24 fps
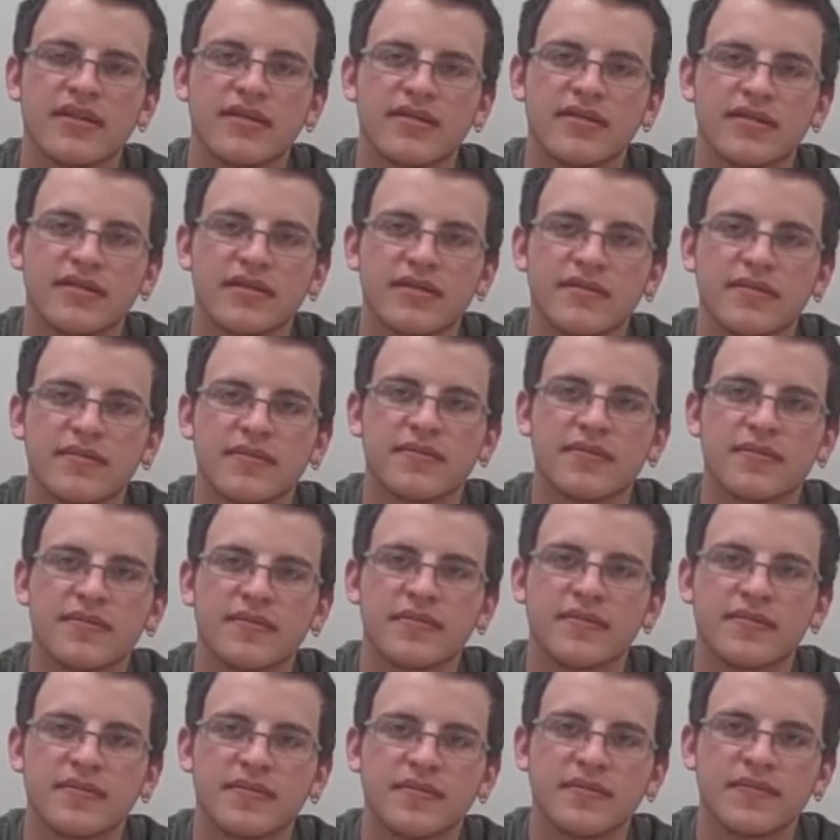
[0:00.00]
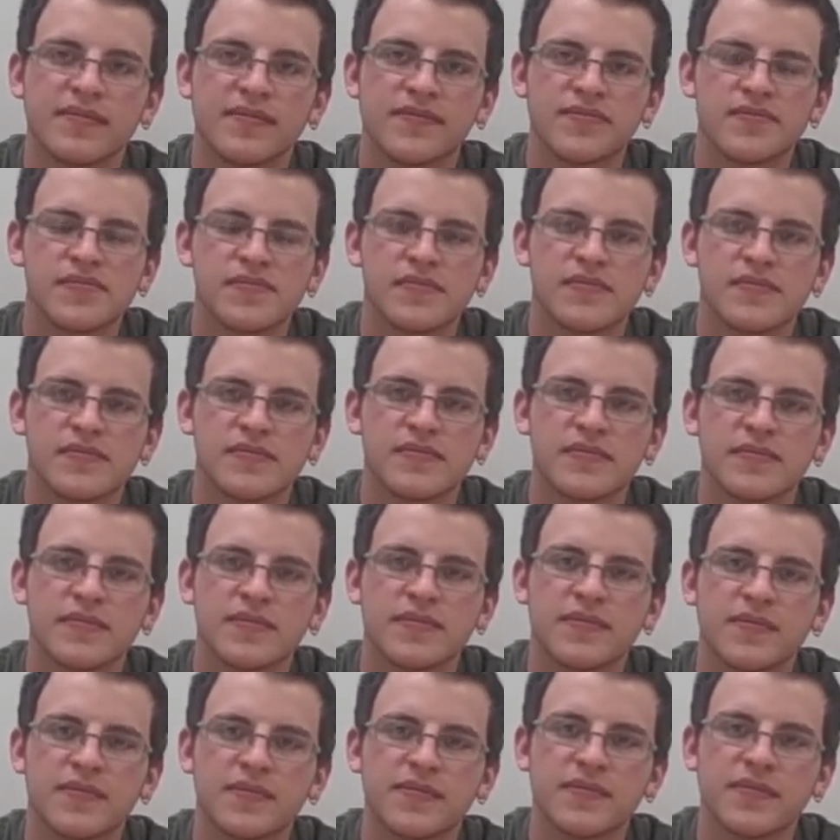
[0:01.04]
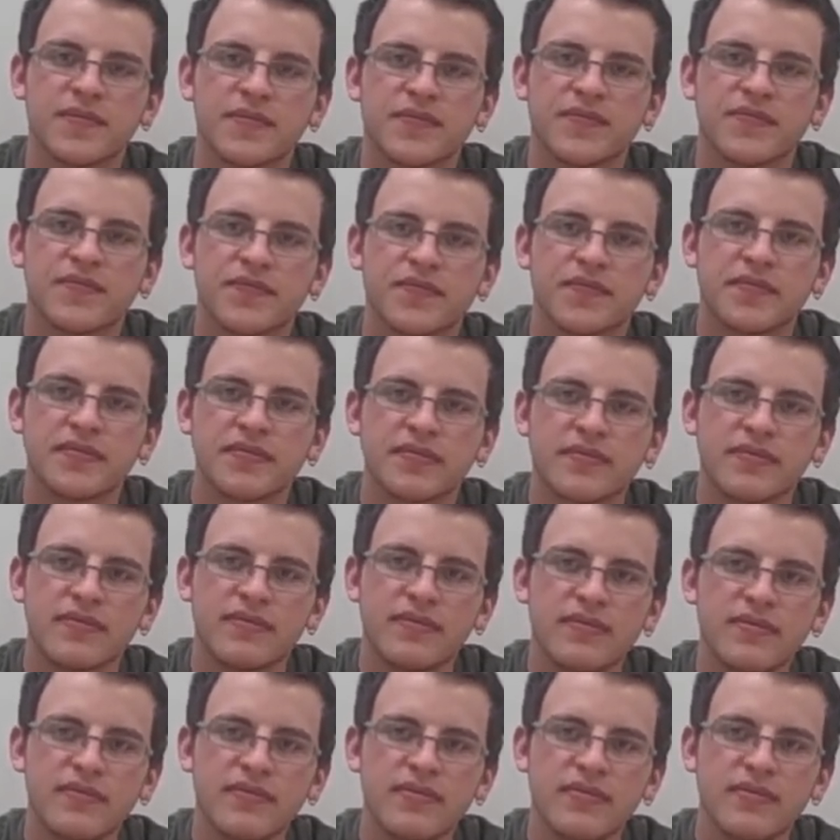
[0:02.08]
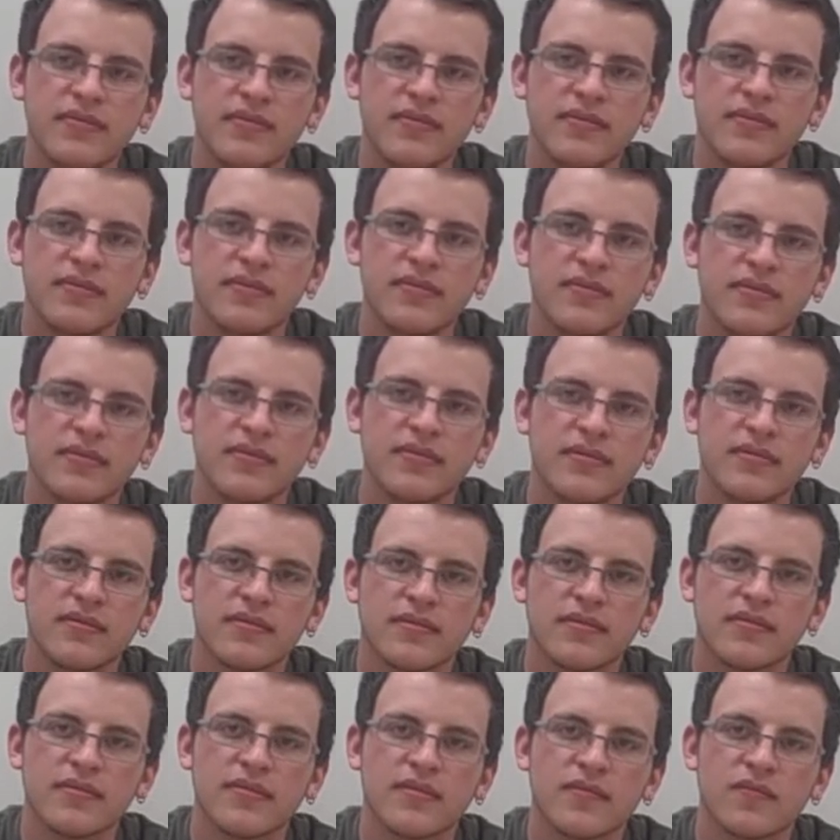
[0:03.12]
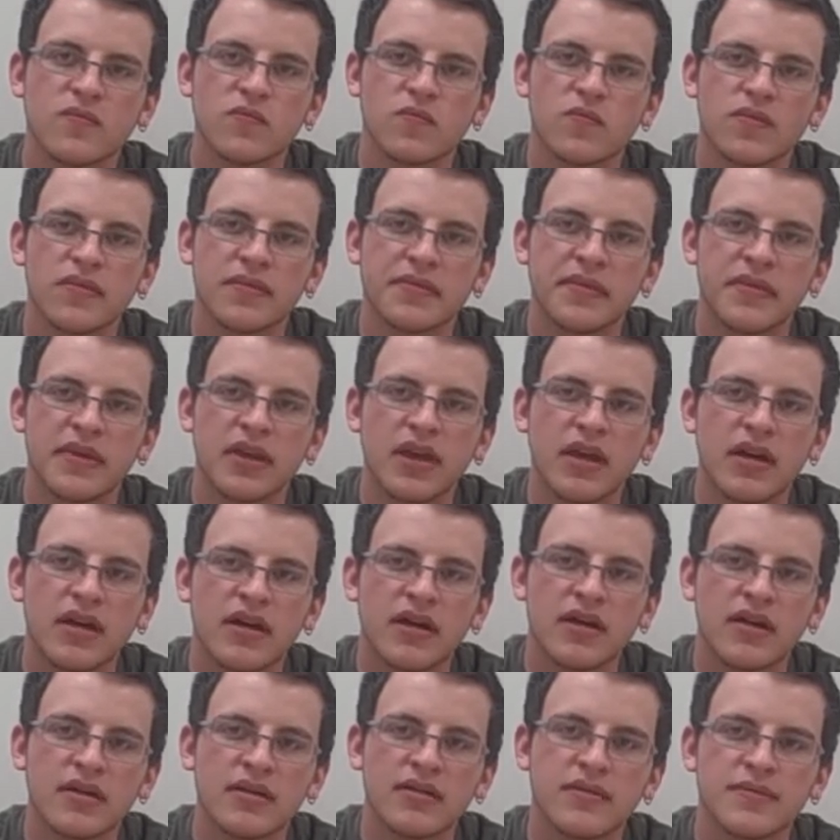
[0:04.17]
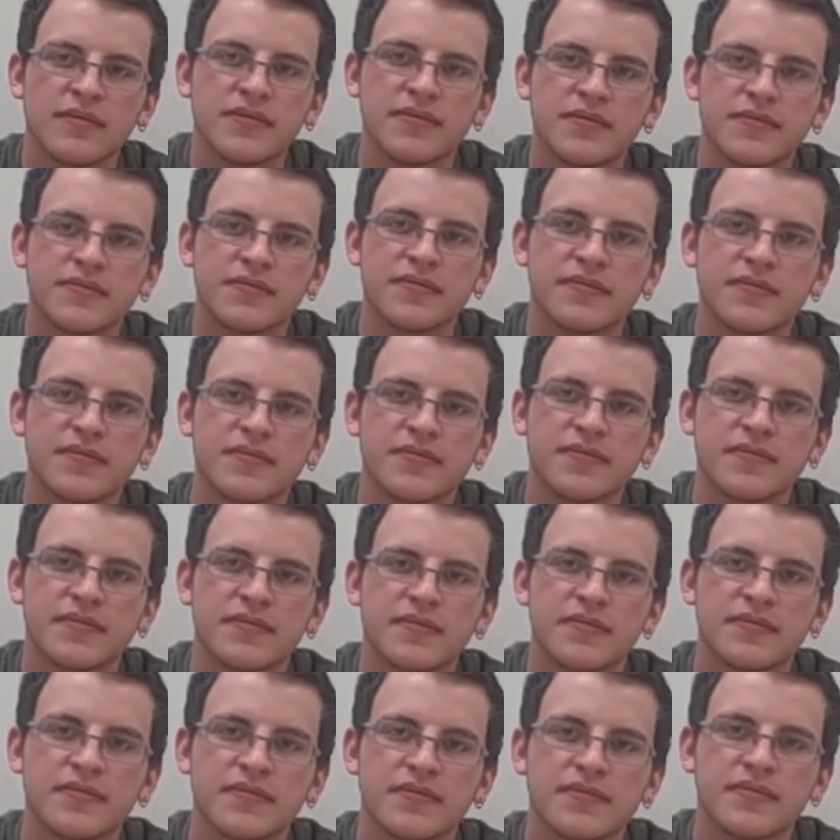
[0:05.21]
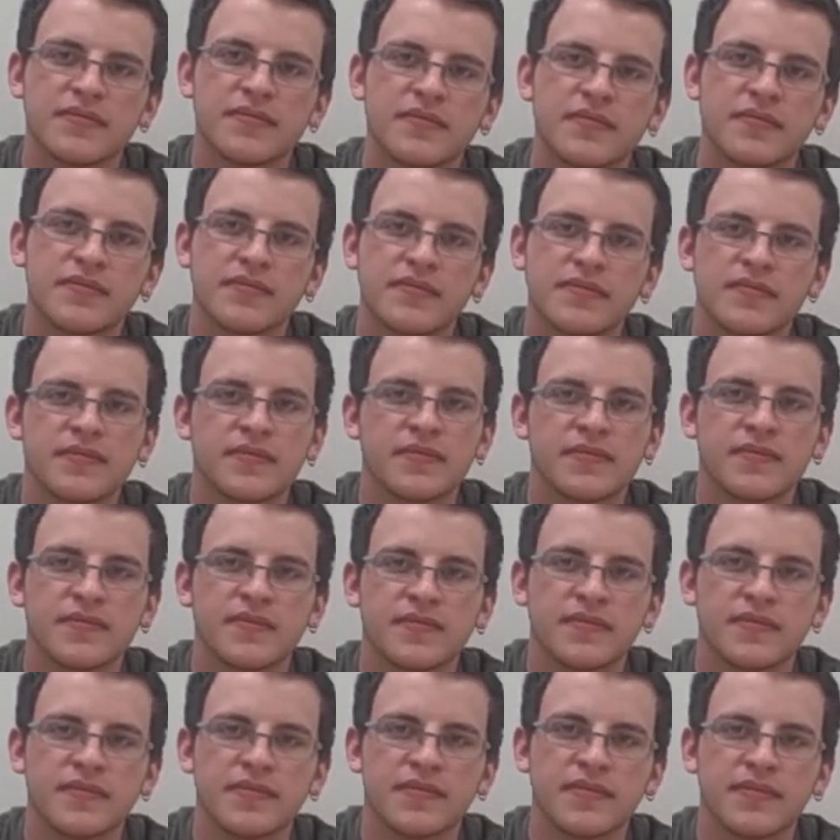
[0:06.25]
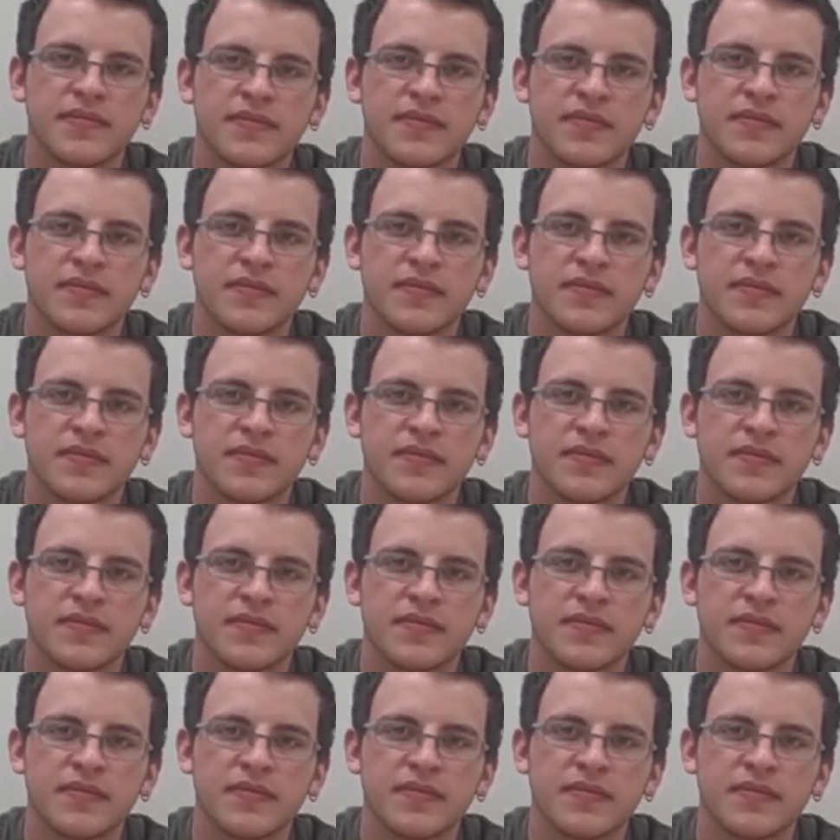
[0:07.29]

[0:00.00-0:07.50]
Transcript: So, what is your interest? What do you want to do with your graduate school degree?